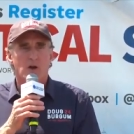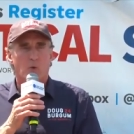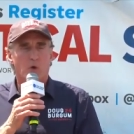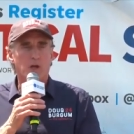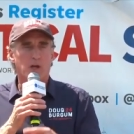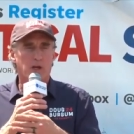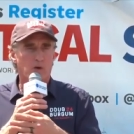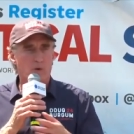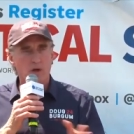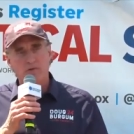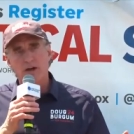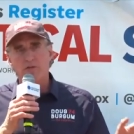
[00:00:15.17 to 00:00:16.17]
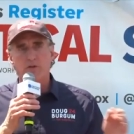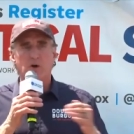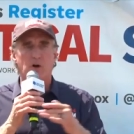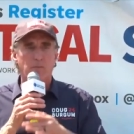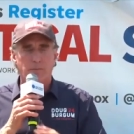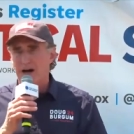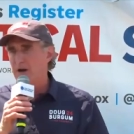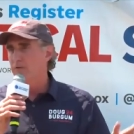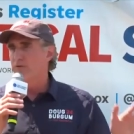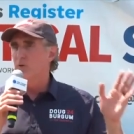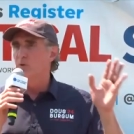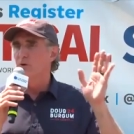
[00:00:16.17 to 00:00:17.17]
We're going to get rid of ethanol,
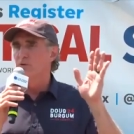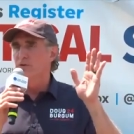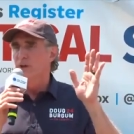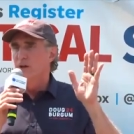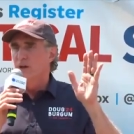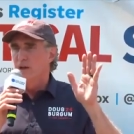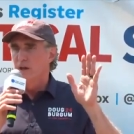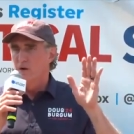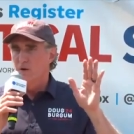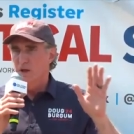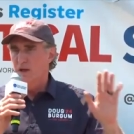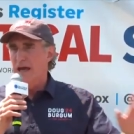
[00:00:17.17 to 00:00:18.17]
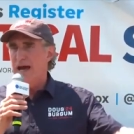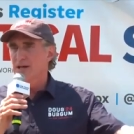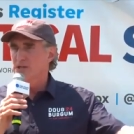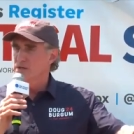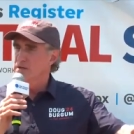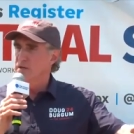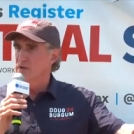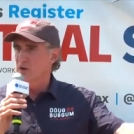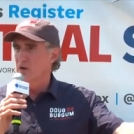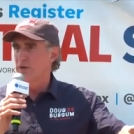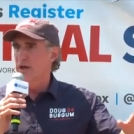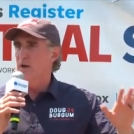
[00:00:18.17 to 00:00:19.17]
biofuels, you know, gas,
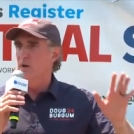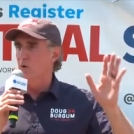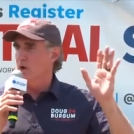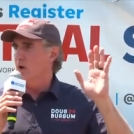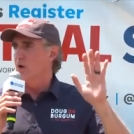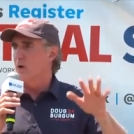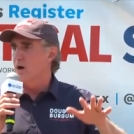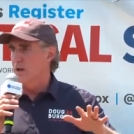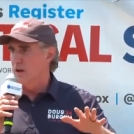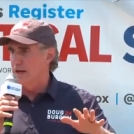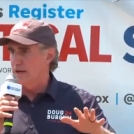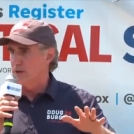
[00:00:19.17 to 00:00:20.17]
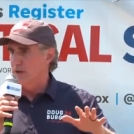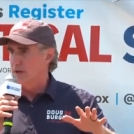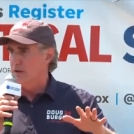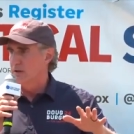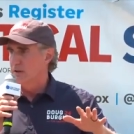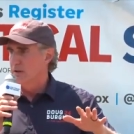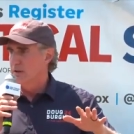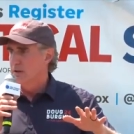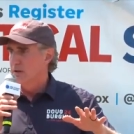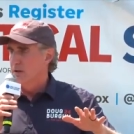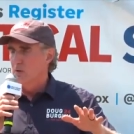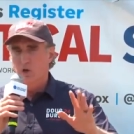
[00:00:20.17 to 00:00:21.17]
internal thing, and we're going to go all electric.
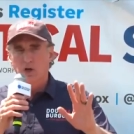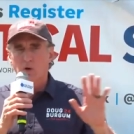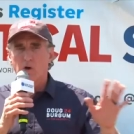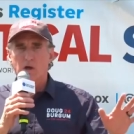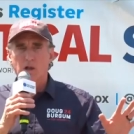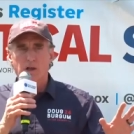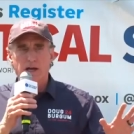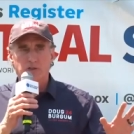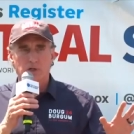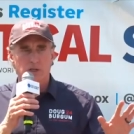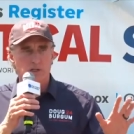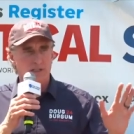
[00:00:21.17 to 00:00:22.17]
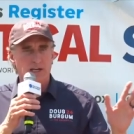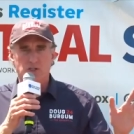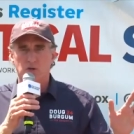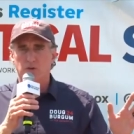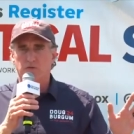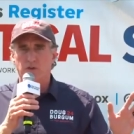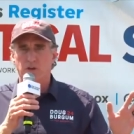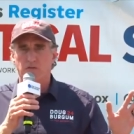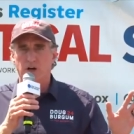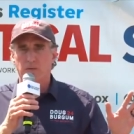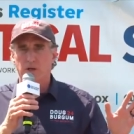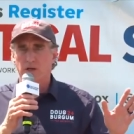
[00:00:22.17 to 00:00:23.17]
We're going to go all electric because that's good for the
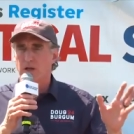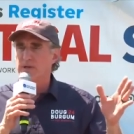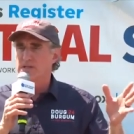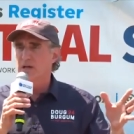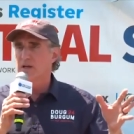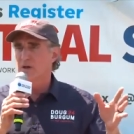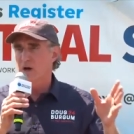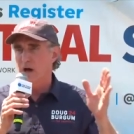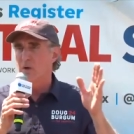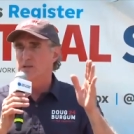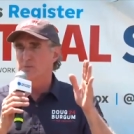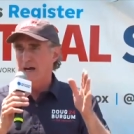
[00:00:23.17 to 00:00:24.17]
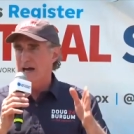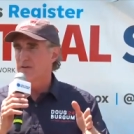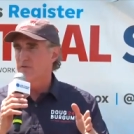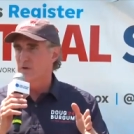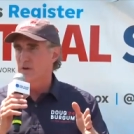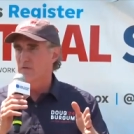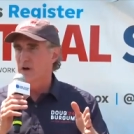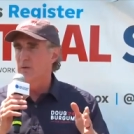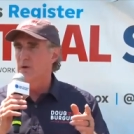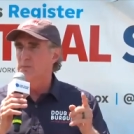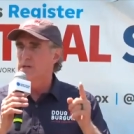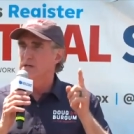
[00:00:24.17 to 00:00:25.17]
environment. Let me tell you how it's bad for the
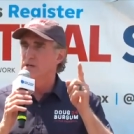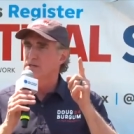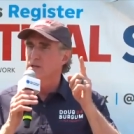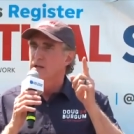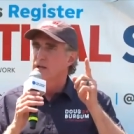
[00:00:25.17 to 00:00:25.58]
environment because